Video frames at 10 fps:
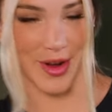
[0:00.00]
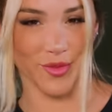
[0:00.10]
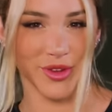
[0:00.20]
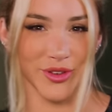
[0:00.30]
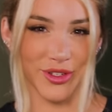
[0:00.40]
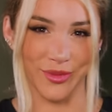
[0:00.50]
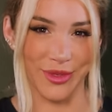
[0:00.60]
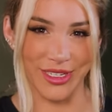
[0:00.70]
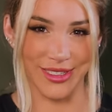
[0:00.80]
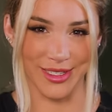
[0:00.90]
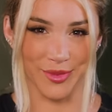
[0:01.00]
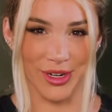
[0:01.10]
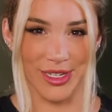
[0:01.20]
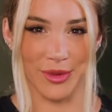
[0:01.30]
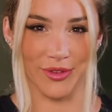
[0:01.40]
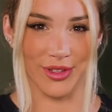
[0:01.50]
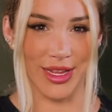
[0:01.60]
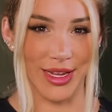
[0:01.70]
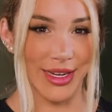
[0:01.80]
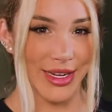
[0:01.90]
I hope YouTube doesn't suppress me for
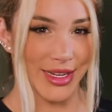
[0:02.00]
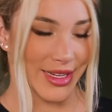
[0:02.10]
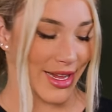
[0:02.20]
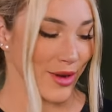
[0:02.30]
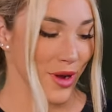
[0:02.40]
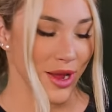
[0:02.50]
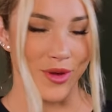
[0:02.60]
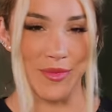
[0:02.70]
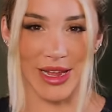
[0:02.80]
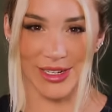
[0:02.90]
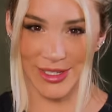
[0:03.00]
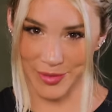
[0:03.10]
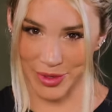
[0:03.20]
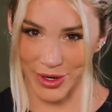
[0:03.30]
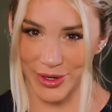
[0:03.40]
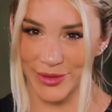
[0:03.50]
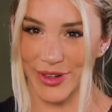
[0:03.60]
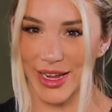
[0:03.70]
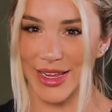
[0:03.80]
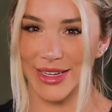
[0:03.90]
that. Anyway, we managed to
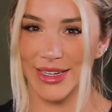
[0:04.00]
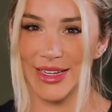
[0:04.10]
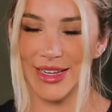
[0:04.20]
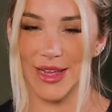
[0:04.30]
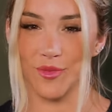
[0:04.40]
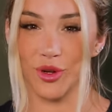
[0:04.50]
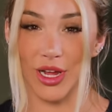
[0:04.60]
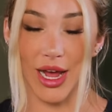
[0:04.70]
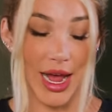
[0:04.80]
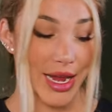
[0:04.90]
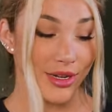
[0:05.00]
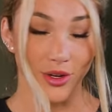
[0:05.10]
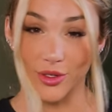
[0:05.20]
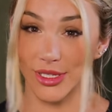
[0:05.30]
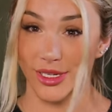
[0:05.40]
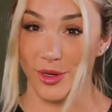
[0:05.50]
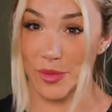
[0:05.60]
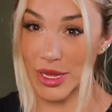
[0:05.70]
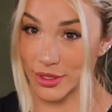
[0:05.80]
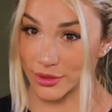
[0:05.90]
purify it and put a high dose in a
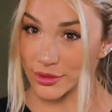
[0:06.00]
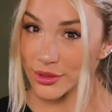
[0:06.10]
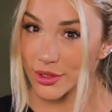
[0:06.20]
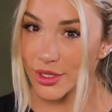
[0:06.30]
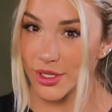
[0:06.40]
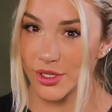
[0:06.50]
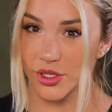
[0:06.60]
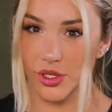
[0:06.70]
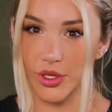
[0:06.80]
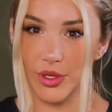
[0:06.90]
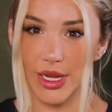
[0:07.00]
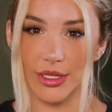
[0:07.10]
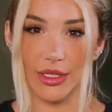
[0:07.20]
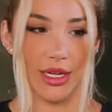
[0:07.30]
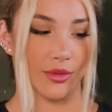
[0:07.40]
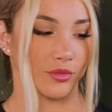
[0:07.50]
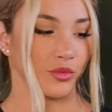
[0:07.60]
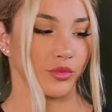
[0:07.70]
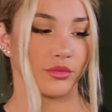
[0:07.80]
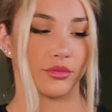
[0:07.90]
pill. So you get like
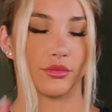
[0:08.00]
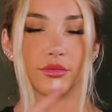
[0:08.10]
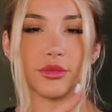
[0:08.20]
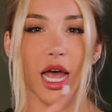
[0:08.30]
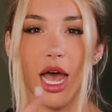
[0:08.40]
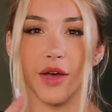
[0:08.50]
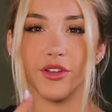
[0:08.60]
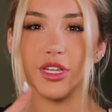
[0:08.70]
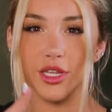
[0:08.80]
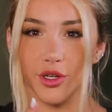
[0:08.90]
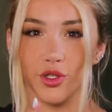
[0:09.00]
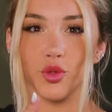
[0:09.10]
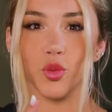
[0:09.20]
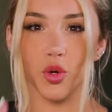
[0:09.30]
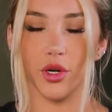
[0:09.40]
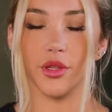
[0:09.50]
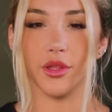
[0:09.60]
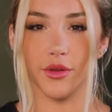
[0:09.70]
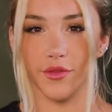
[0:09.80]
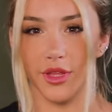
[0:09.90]
half a year's
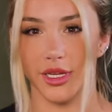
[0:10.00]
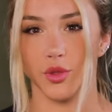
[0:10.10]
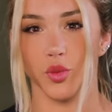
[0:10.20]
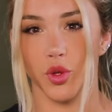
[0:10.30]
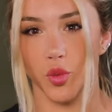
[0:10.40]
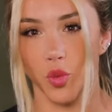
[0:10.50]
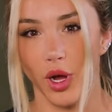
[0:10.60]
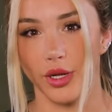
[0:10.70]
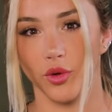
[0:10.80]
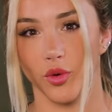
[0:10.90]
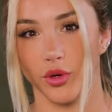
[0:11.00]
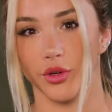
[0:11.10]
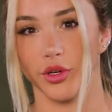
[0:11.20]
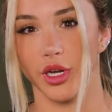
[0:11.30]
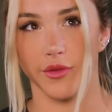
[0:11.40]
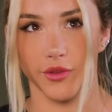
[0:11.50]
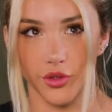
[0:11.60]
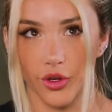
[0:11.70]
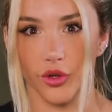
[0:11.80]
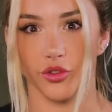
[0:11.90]
worth of this with one order if
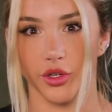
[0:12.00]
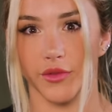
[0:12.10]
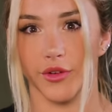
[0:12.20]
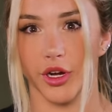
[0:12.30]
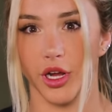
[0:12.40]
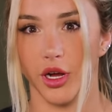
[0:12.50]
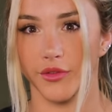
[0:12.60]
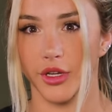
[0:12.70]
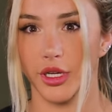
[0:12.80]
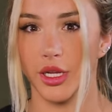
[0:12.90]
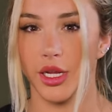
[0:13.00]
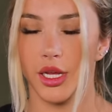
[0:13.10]
you don't drink very often.